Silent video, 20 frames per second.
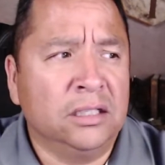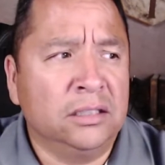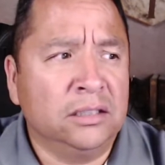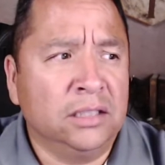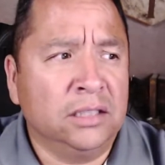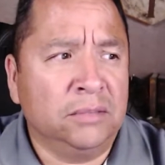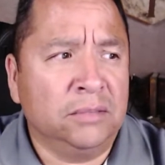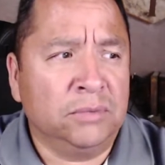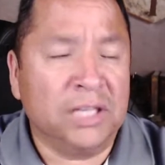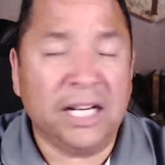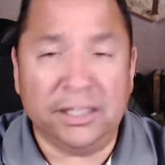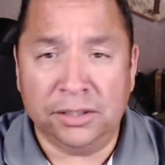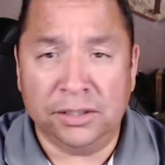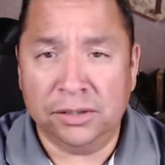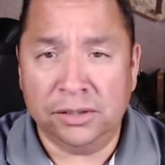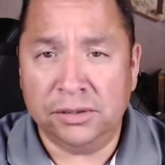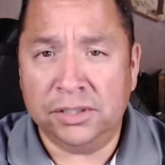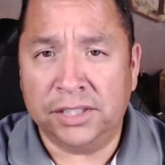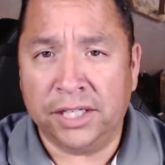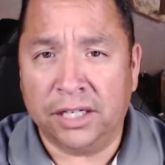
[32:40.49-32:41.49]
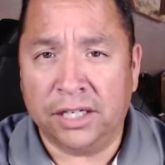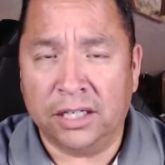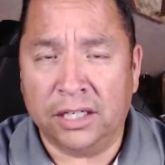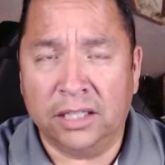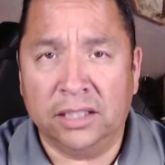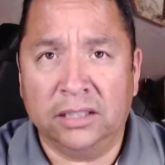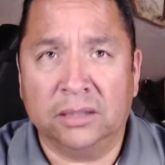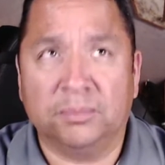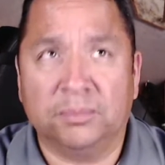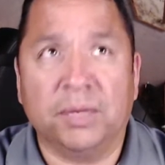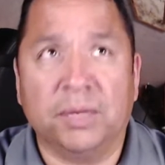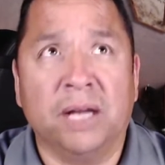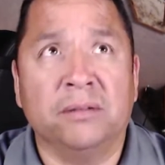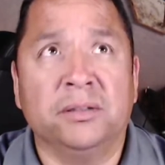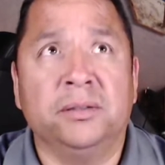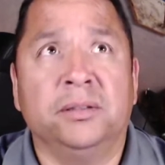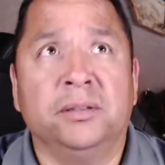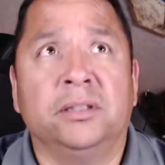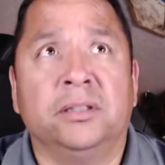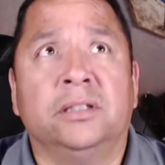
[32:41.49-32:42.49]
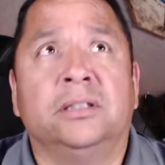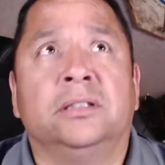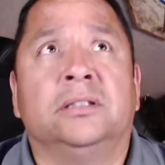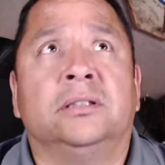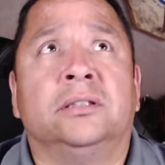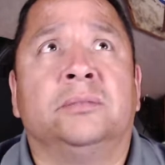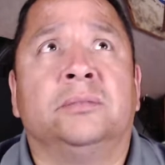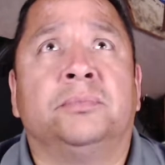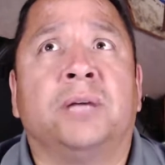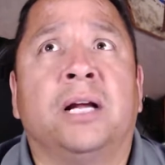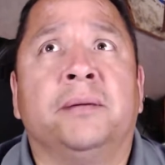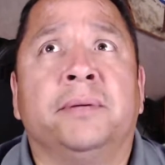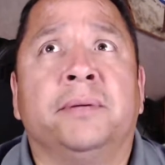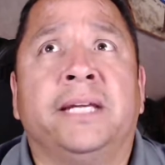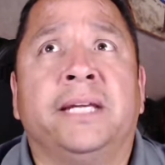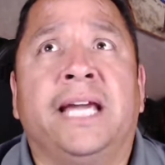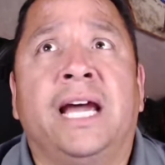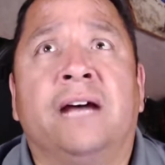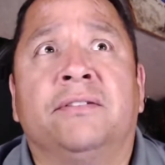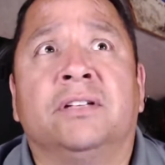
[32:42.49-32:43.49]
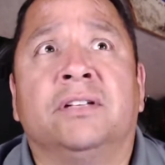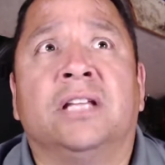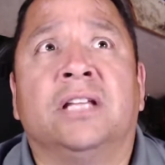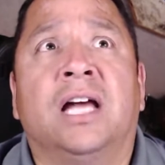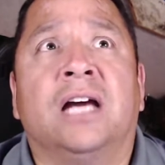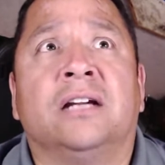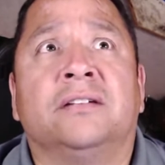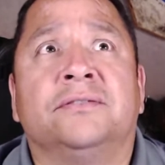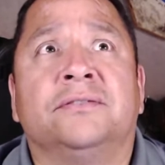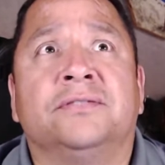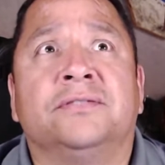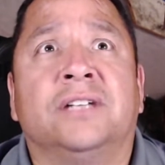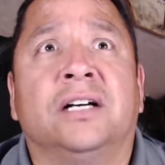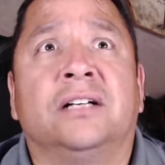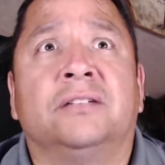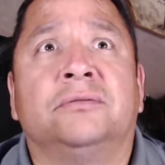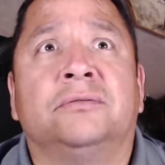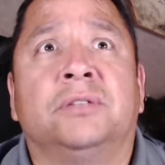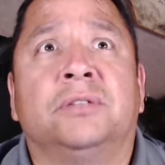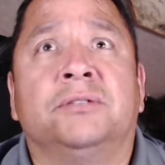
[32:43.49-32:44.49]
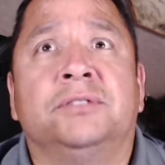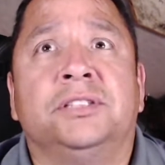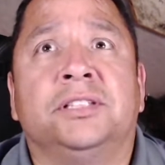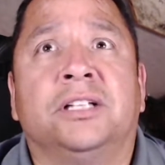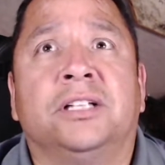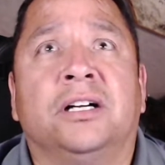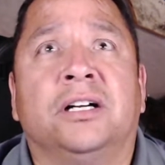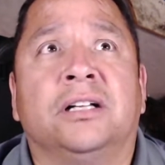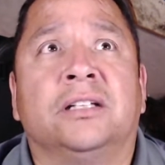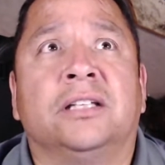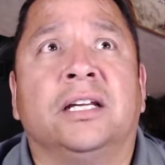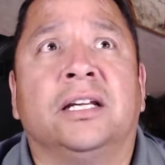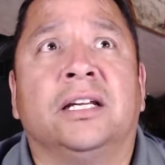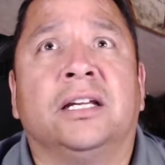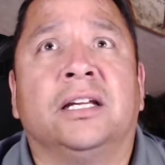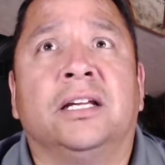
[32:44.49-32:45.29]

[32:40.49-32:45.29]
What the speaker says: And when I do share, it'll probably have a lot of what would you call it, like